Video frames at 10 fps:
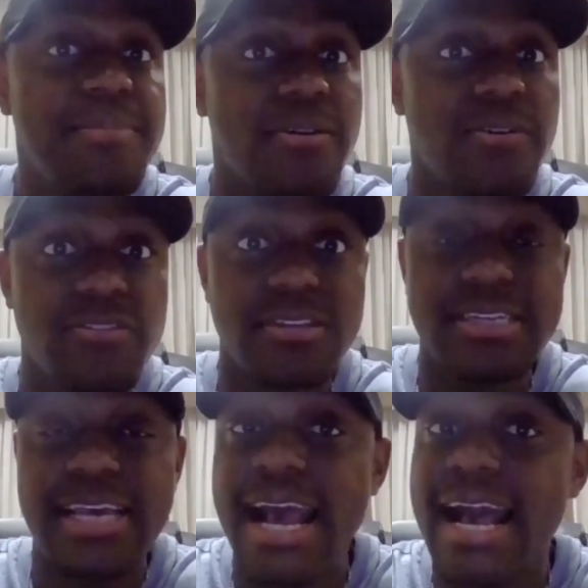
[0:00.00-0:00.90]

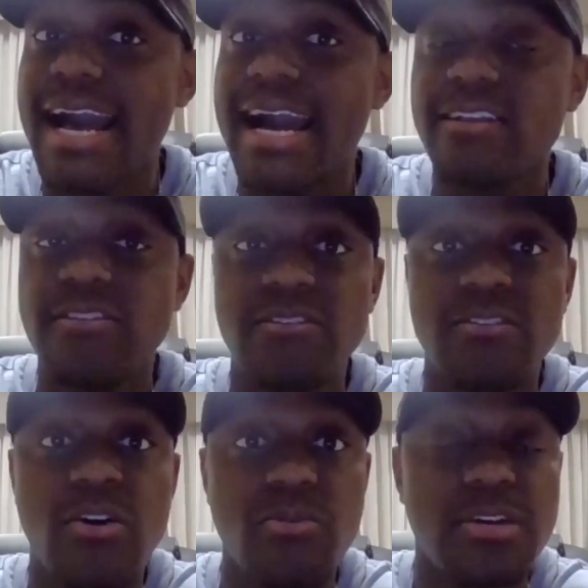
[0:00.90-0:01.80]
personally, I just
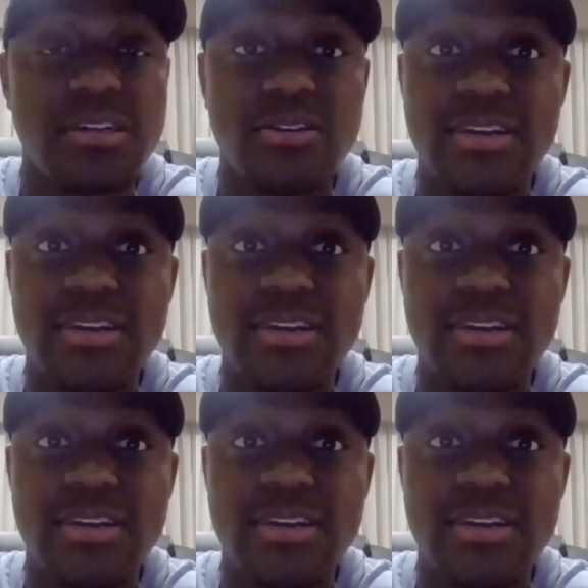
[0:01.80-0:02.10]
don't